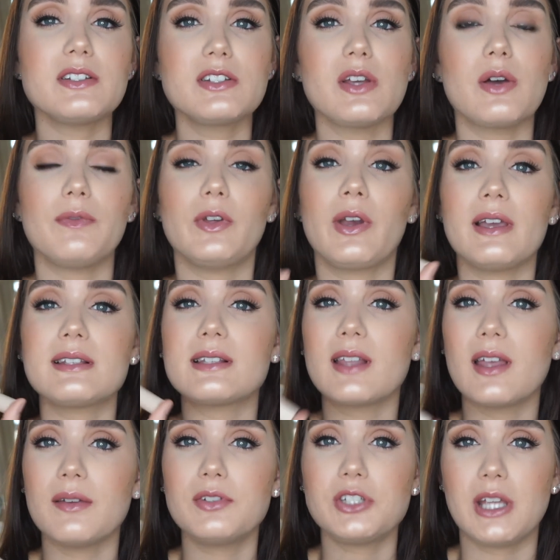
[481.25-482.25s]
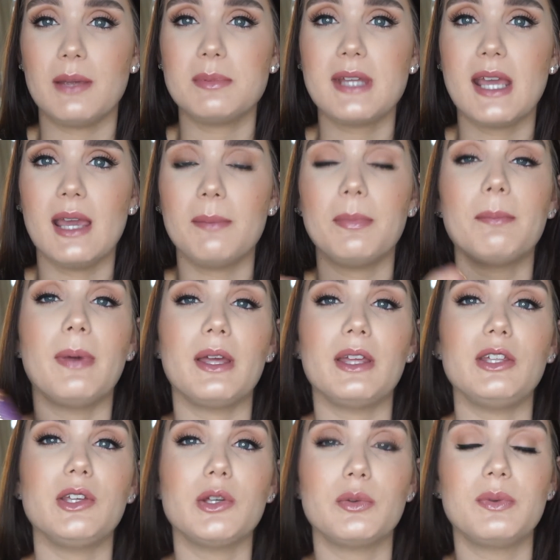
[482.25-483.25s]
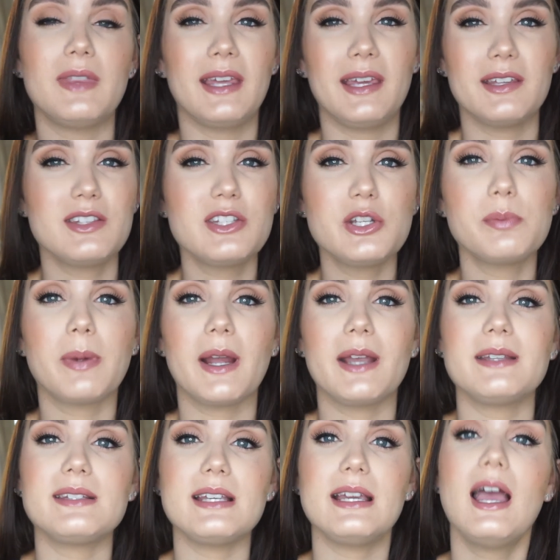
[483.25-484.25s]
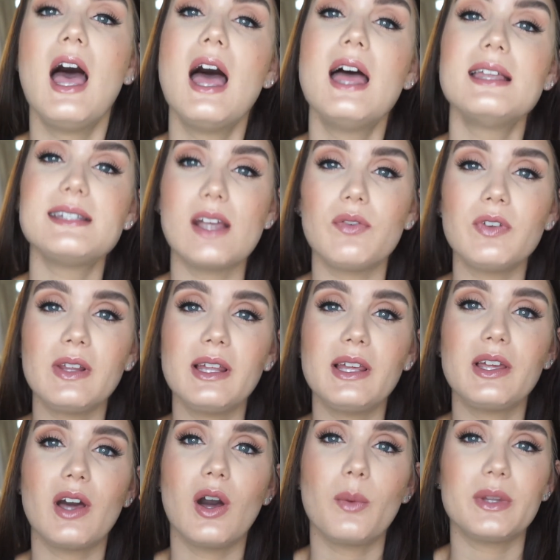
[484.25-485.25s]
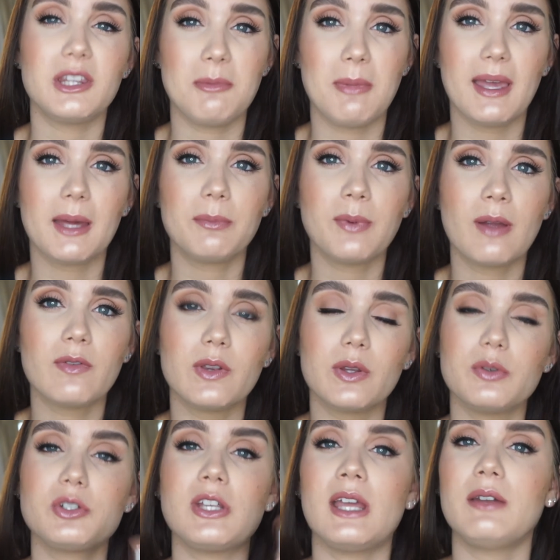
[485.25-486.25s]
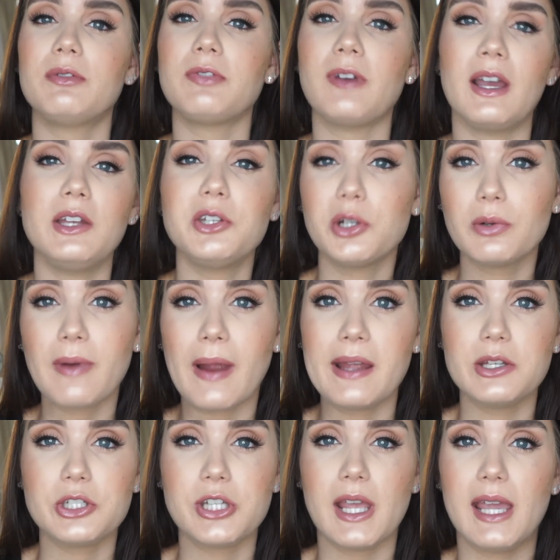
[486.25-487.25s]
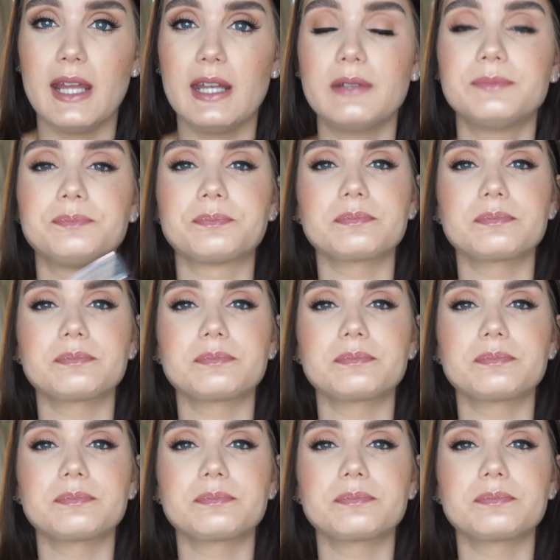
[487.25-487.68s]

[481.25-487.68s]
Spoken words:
So if you guys love Shape Tape but you think it's too pricey, definitely go with the Makeup Revolution. Find your right shade.